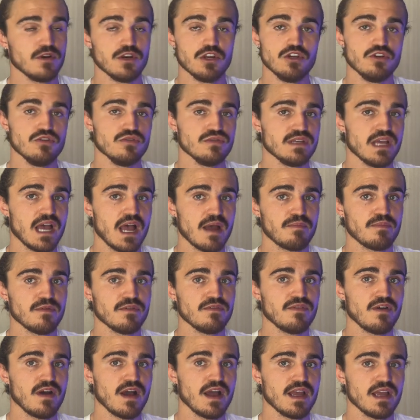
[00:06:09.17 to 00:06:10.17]
I'm going to use
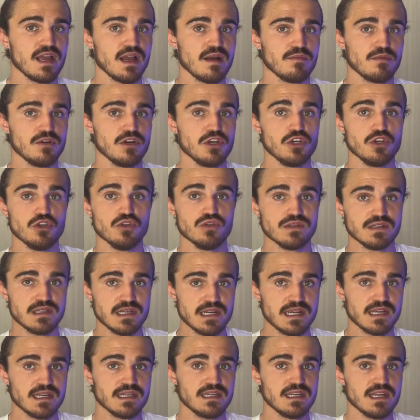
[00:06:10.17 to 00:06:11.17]
Appify, I'm going to use
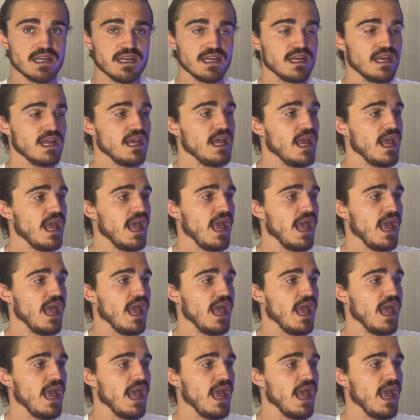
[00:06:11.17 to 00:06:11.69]
LinkedIn,